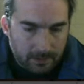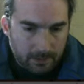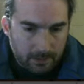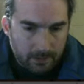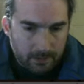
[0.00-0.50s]

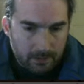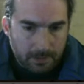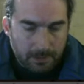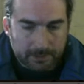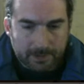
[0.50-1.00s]
you to be
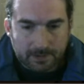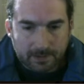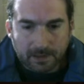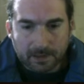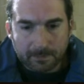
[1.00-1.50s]
able to
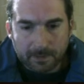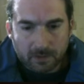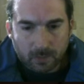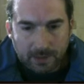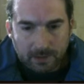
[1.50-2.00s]
see in
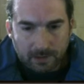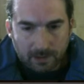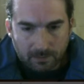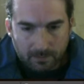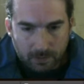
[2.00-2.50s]
between the
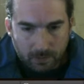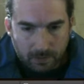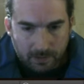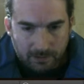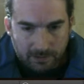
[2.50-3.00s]
individual
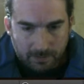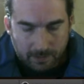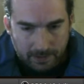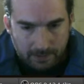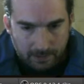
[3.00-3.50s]
color
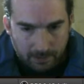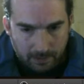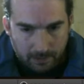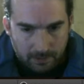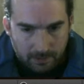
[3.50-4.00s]
sprites here.
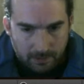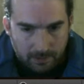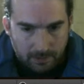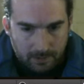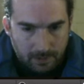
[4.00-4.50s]

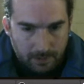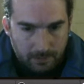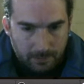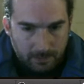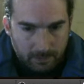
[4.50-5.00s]
And
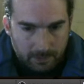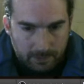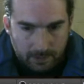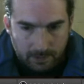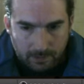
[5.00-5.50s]
what you're seeing
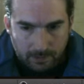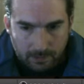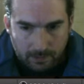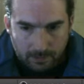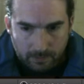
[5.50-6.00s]

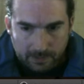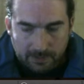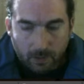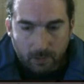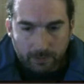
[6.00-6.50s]
through these
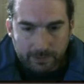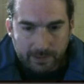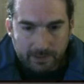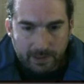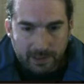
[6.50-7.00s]
holes is
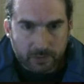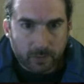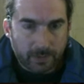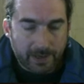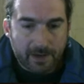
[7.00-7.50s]
the actual
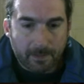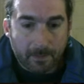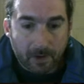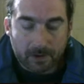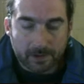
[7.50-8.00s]
planet
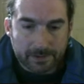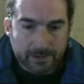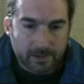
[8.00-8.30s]
Mars,